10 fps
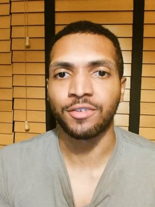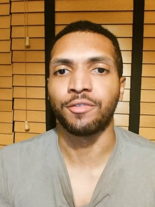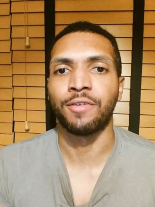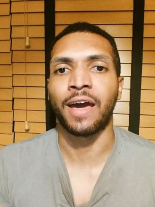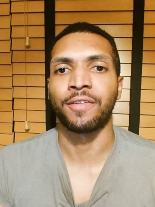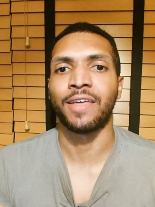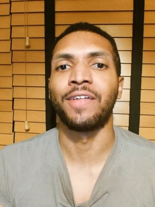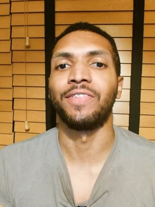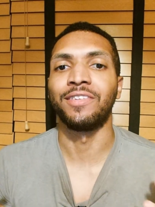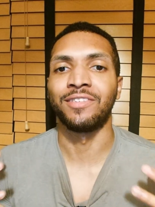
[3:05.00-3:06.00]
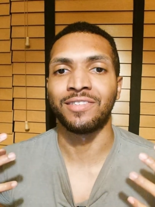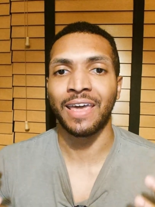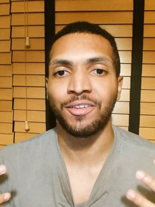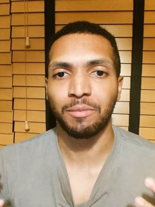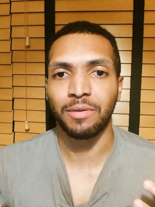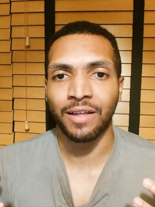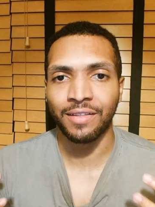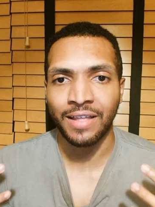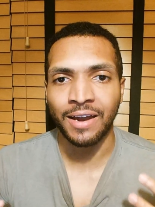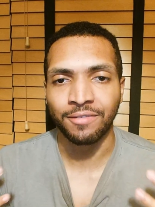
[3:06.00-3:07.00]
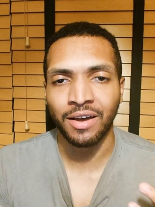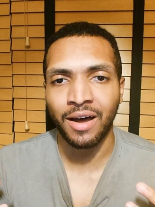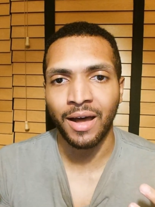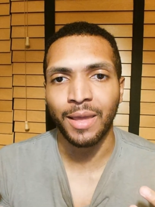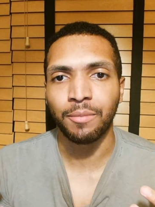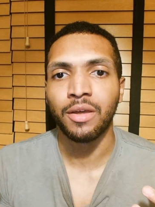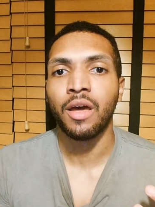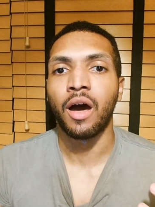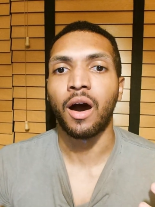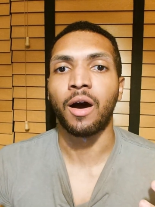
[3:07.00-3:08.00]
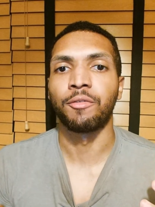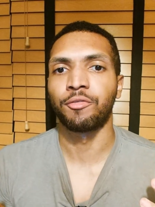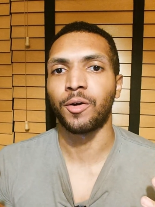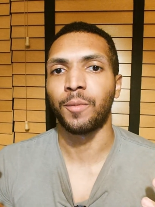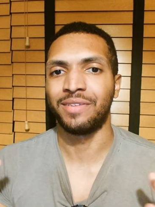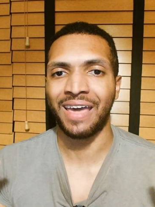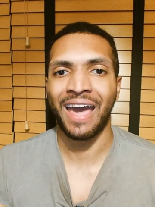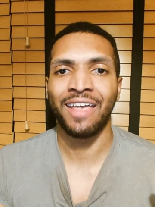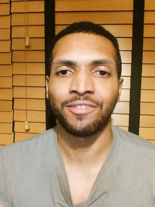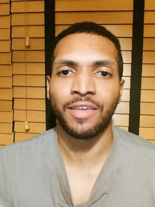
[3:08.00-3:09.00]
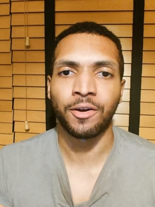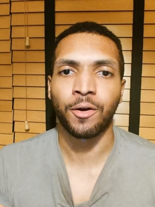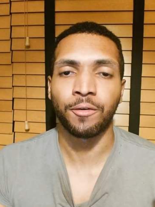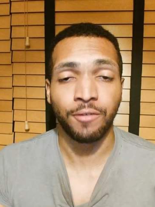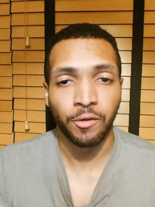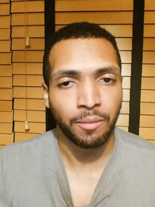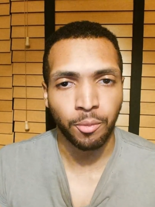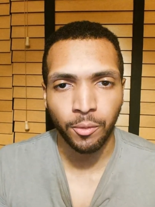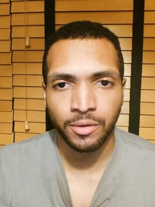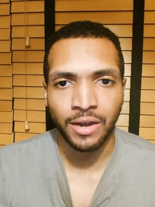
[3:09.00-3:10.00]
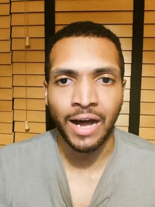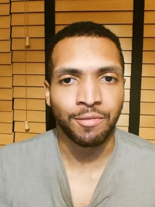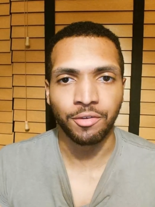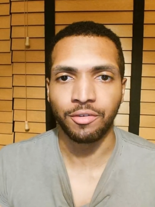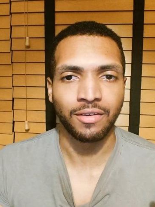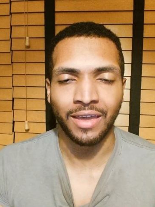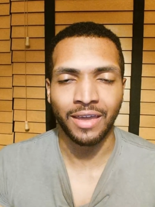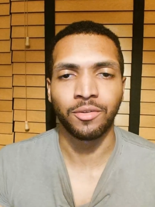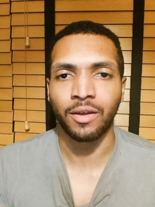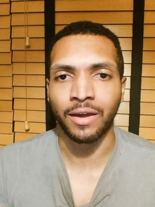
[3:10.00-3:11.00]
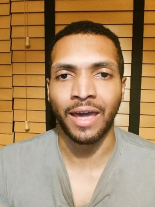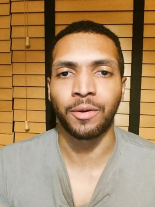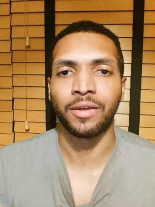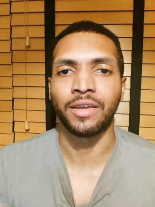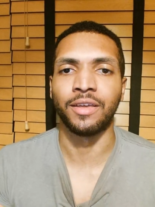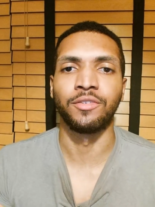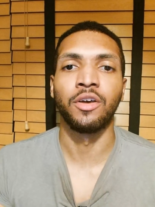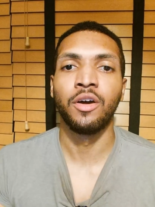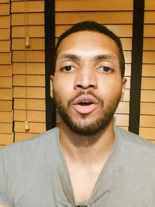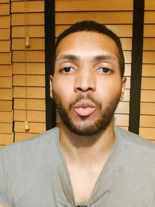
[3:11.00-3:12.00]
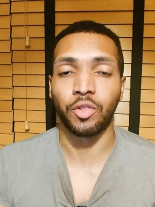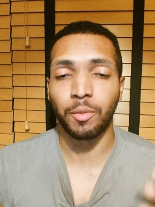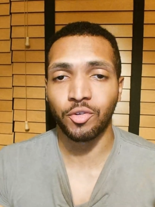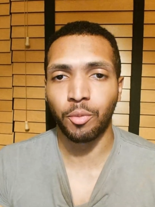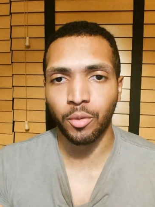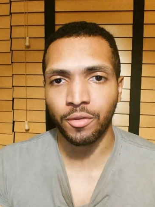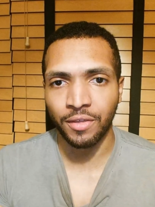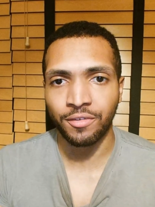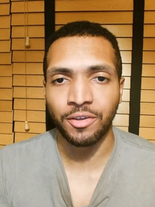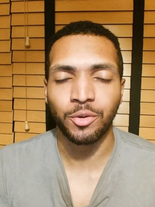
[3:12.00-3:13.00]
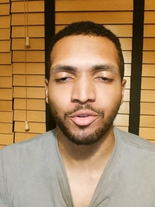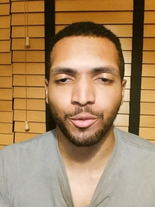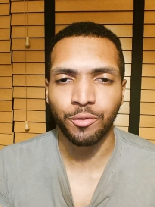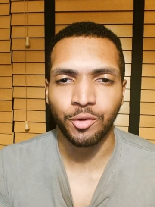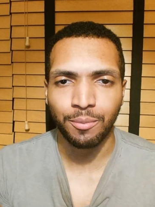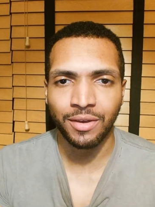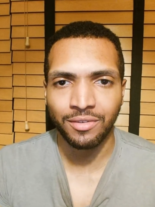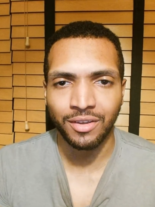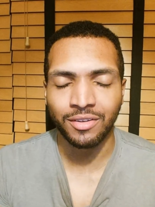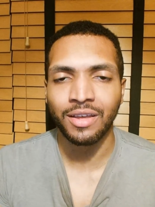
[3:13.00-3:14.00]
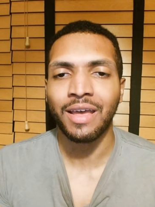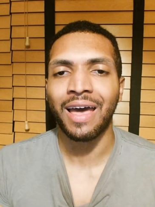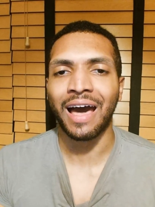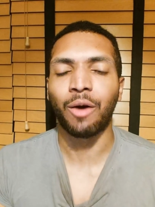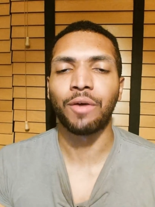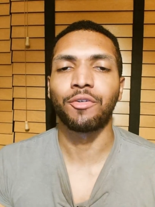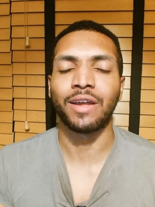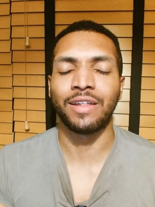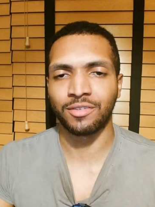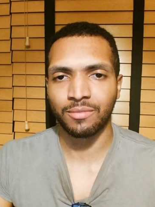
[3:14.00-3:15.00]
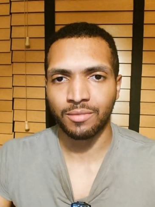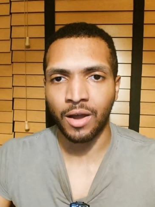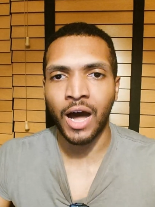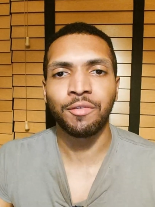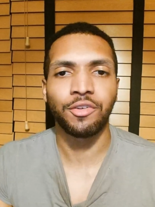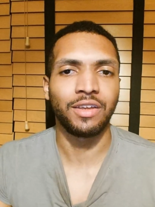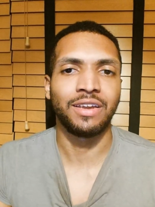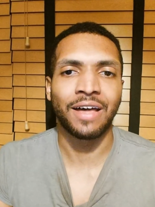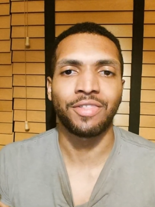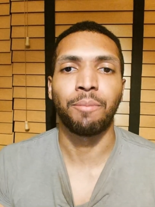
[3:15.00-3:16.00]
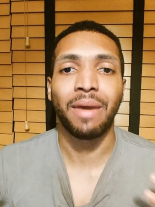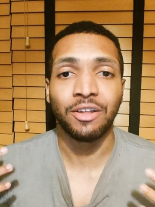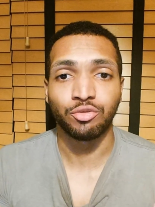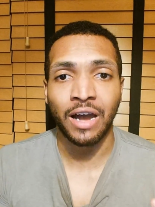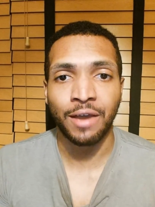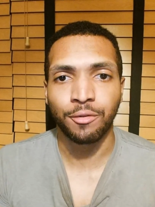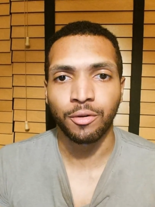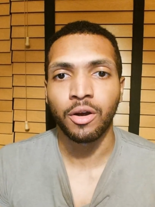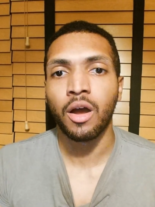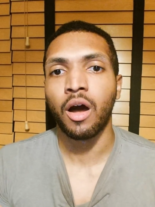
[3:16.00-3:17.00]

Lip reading: is the fact that this saves me a lot of time from tasks that are very important. Obviously, accounting is one of the most important things that you can do for your business. However, it's obviously not the main driver